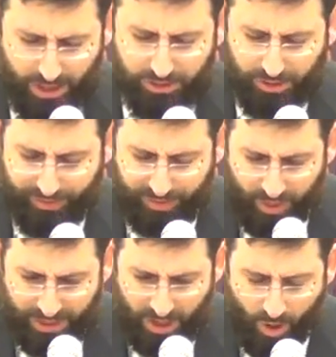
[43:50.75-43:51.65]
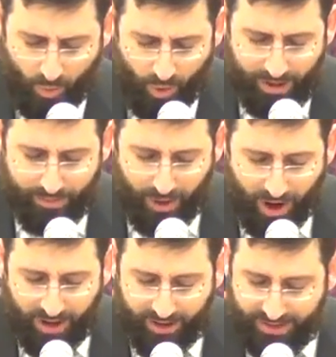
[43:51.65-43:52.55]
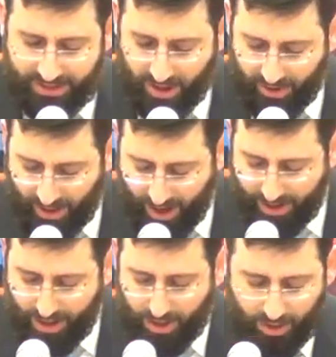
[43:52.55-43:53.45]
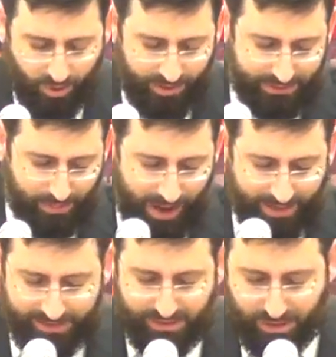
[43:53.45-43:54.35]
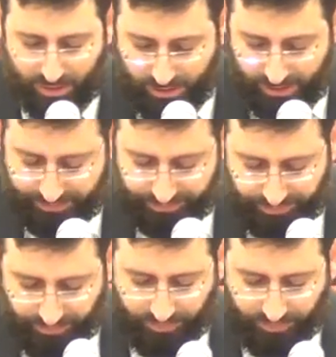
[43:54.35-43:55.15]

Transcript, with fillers: So if you want to know what part of the Torah corresponds to